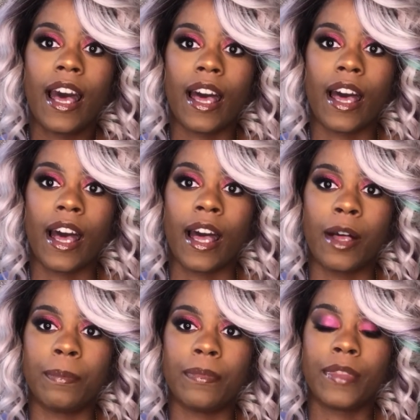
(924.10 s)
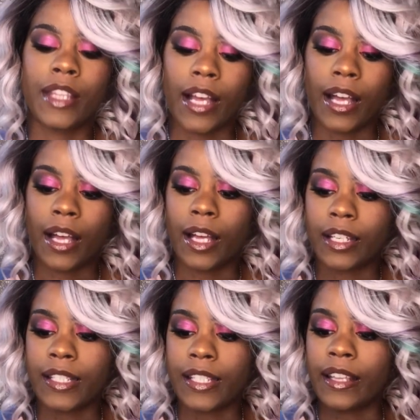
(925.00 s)
The
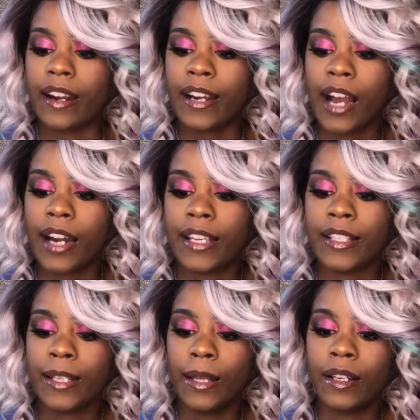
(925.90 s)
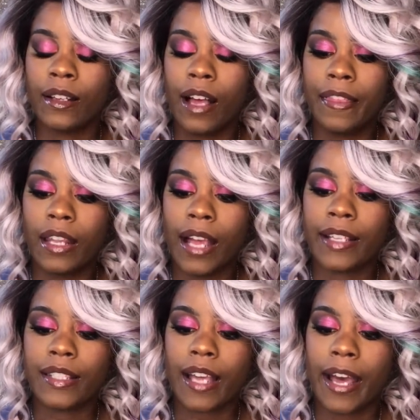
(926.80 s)
concealer I got is a little on the
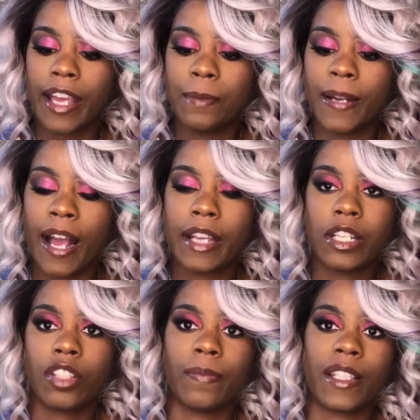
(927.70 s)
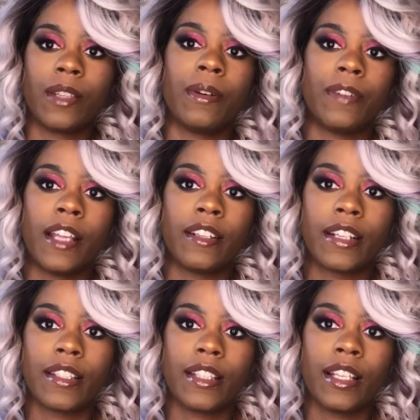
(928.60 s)
light side, but I can just mix it with other
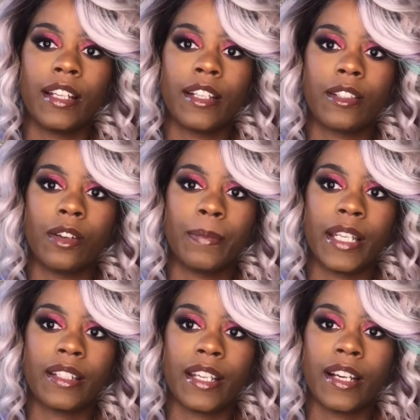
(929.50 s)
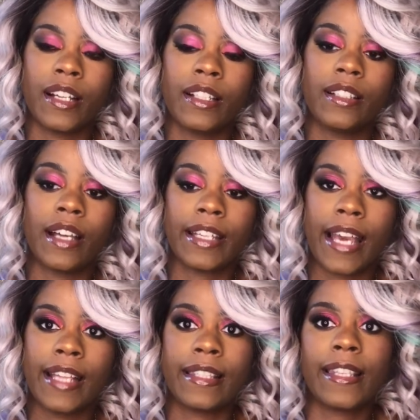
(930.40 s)
concealers, no big deal.
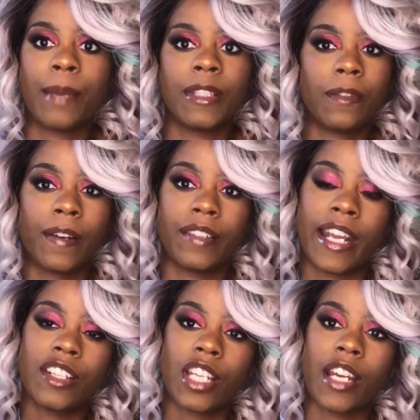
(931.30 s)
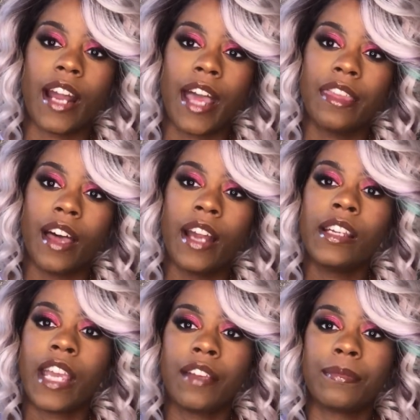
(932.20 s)
Again, same as the foundation. I thought it
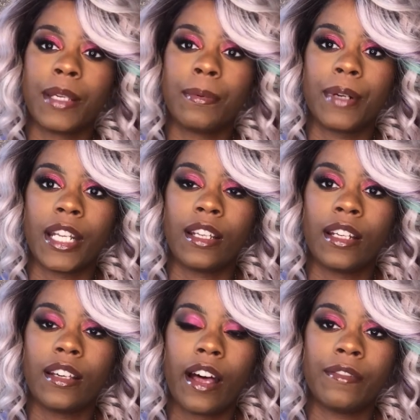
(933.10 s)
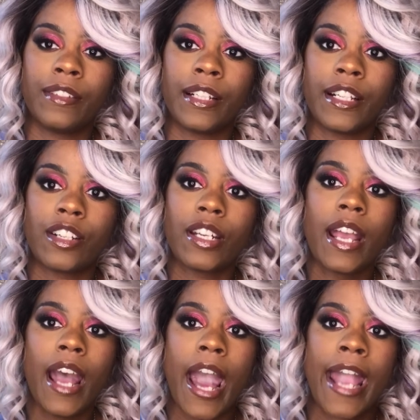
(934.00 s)
gave me pretty good coverage,
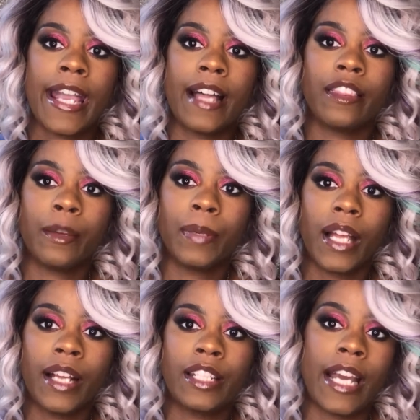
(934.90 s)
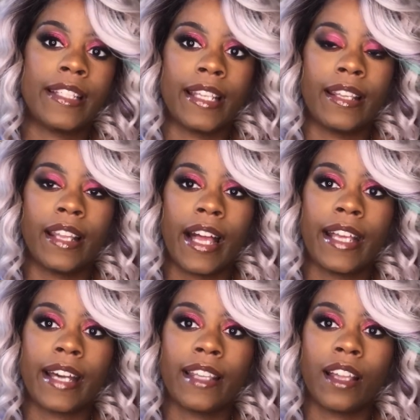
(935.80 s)
and the blush I did
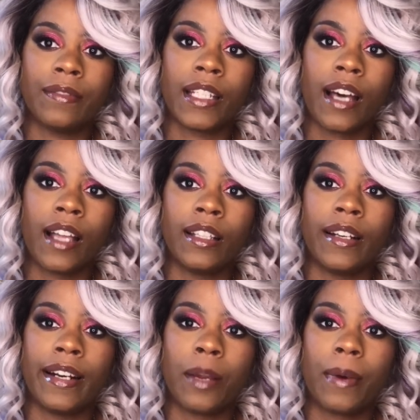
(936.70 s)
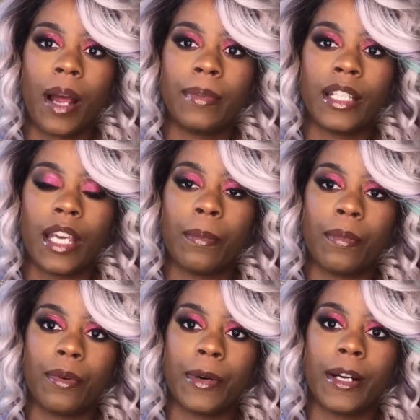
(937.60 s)
like. I love the color, and I'll probably get
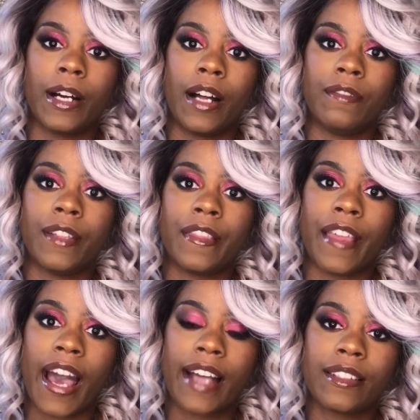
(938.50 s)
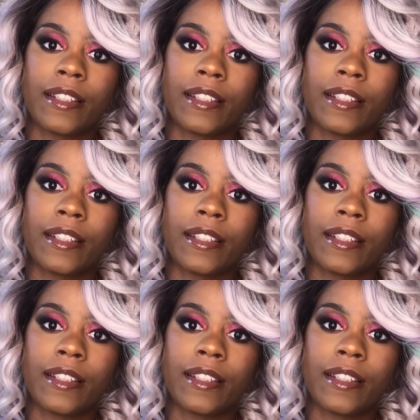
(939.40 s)
more of that.